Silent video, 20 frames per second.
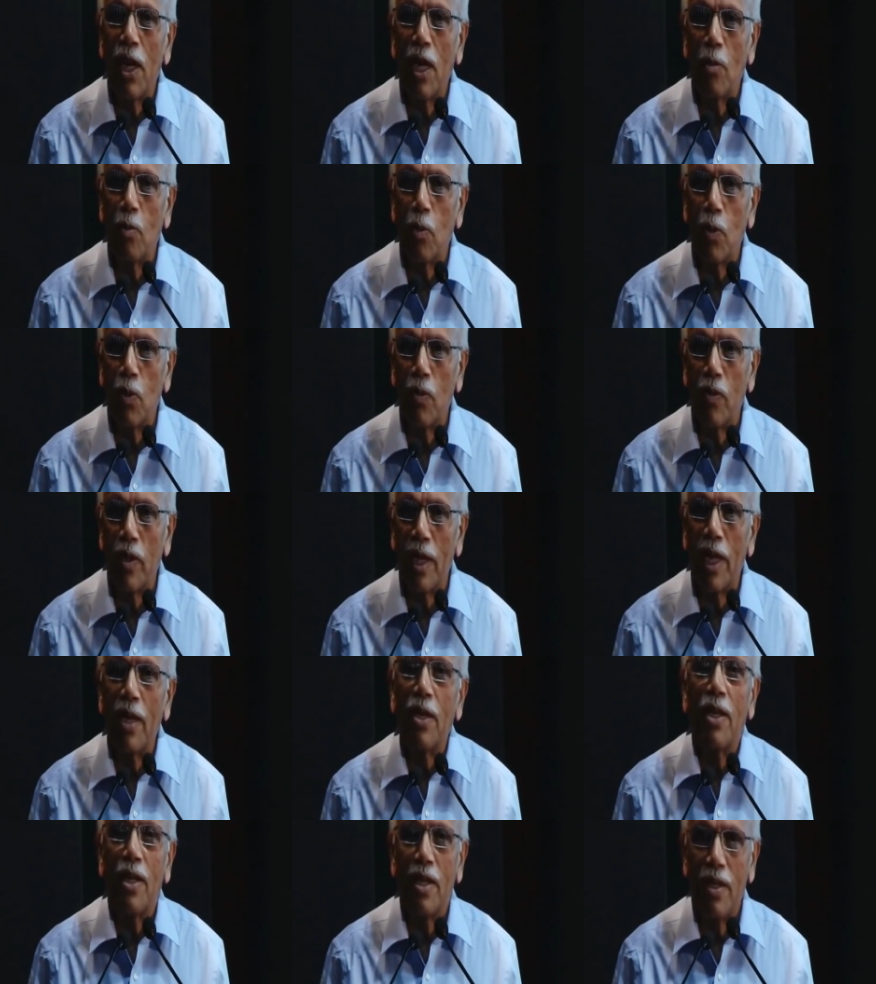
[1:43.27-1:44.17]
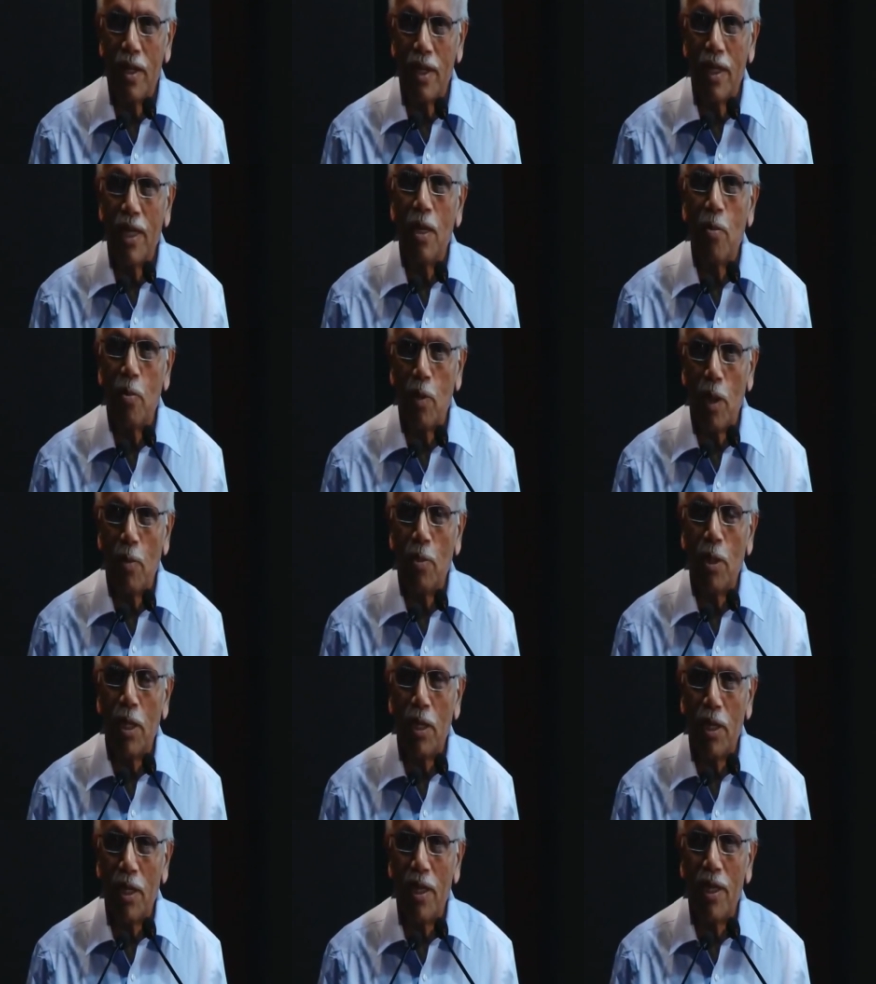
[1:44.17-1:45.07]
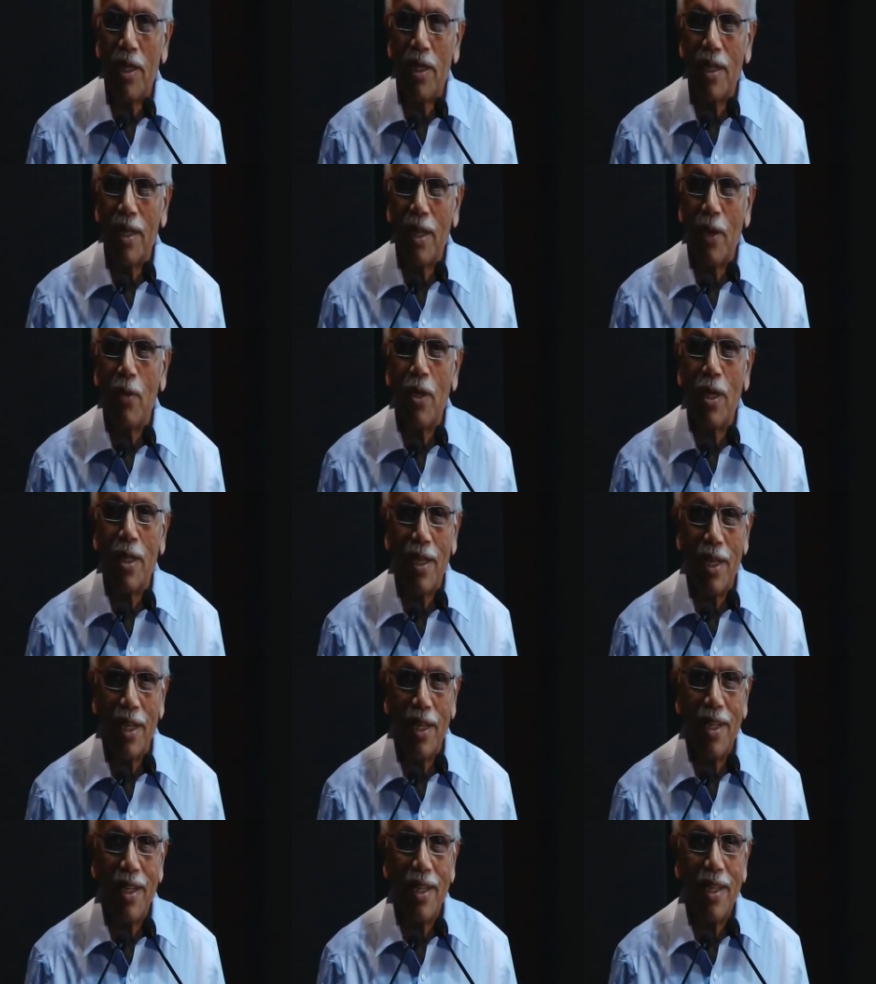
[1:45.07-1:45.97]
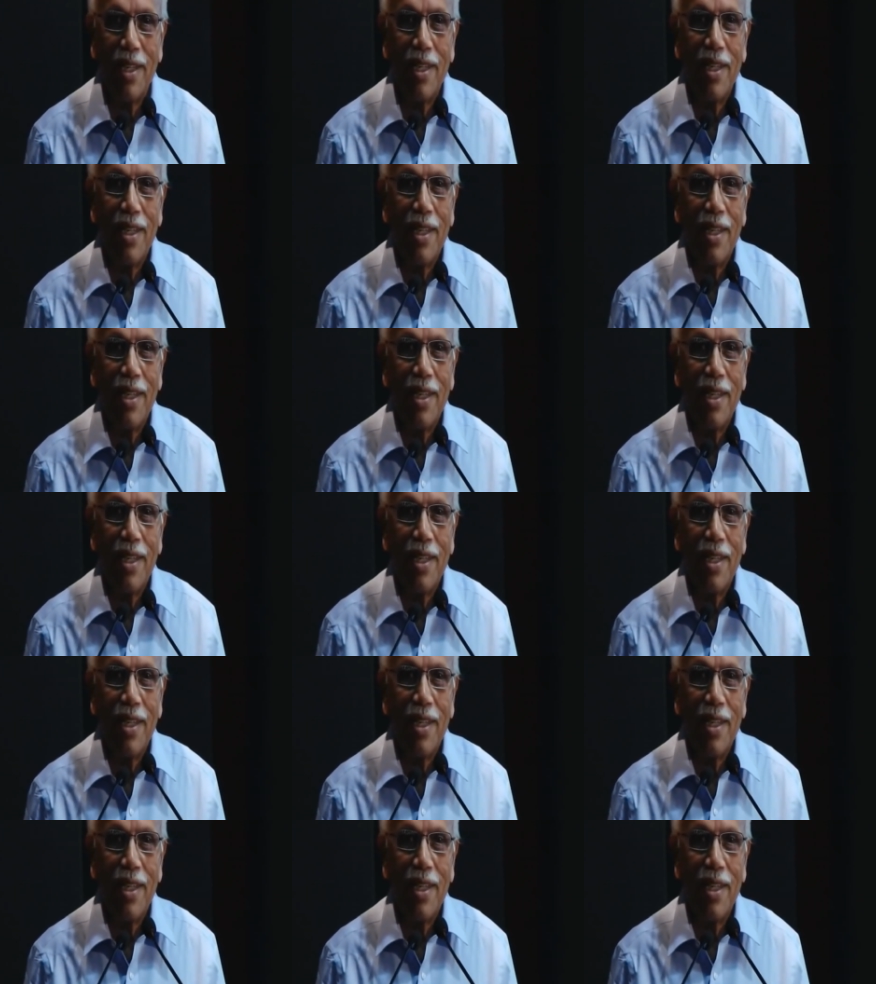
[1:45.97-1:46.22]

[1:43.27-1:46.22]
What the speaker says: Nagpur, where I keep coming now and then.